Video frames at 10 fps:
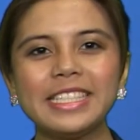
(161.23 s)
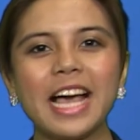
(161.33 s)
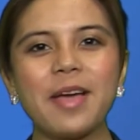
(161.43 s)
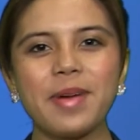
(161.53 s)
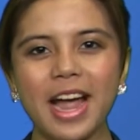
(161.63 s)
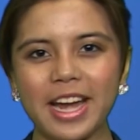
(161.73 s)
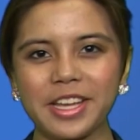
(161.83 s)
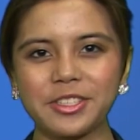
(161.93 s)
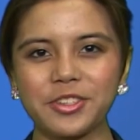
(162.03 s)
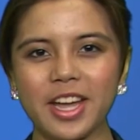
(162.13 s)
I'm Heidi
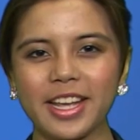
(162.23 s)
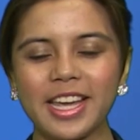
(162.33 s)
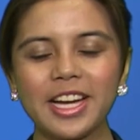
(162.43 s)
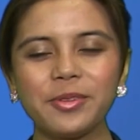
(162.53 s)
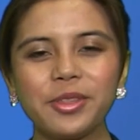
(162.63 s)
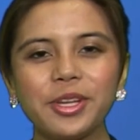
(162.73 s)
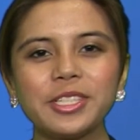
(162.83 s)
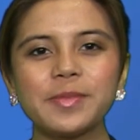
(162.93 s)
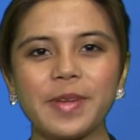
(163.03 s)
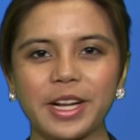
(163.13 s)
Andrada here with your
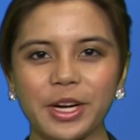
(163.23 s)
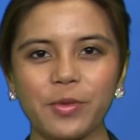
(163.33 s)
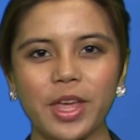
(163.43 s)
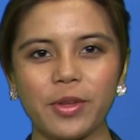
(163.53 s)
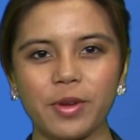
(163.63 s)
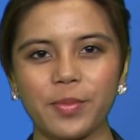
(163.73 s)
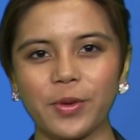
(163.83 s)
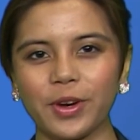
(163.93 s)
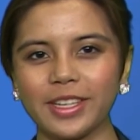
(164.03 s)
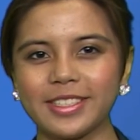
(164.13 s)
Spinnaker weather
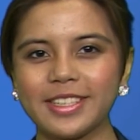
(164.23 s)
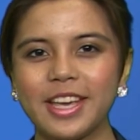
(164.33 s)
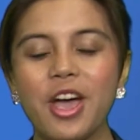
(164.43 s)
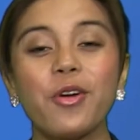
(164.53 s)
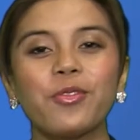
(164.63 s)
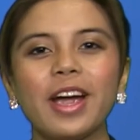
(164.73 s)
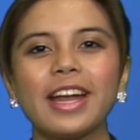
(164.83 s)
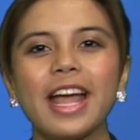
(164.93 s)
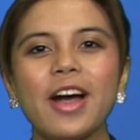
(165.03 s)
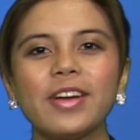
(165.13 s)
report.
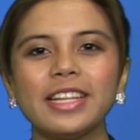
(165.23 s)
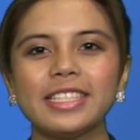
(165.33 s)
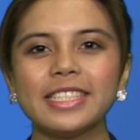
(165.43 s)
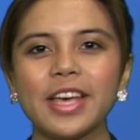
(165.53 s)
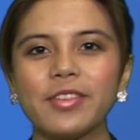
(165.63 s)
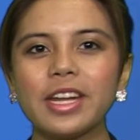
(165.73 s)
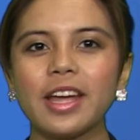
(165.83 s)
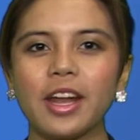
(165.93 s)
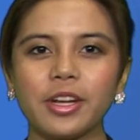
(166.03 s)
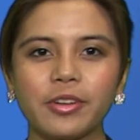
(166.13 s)
Right now it is
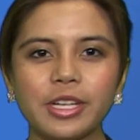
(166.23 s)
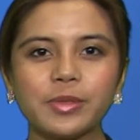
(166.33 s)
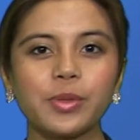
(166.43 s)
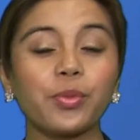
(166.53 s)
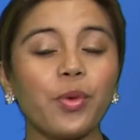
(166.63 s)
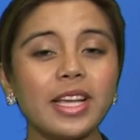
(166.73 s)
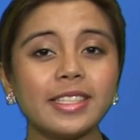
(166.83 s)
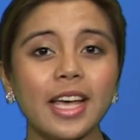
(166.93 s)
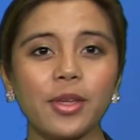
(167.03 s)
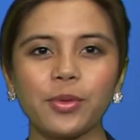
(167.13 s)
79 degrees with
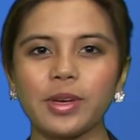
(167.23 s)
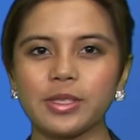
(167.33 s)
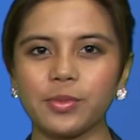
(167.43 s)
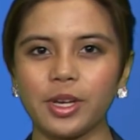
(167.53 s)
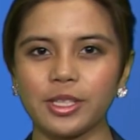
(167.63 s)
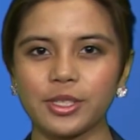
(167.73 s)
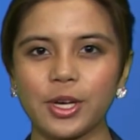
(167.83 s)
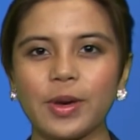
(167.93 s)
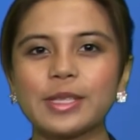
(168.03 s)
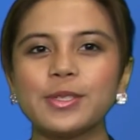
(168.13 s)
west-southwest winds
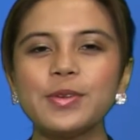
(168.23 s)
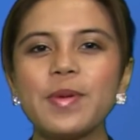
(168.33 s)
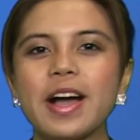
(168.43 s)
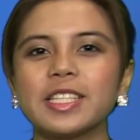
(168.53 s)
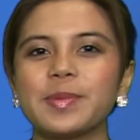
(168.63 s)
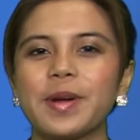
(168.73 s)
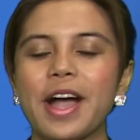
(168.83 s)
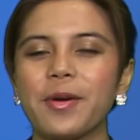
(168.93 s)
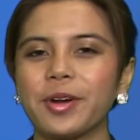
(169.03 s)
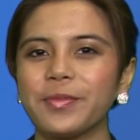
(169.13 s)
going 2 miles per
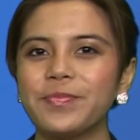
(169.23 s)
hour.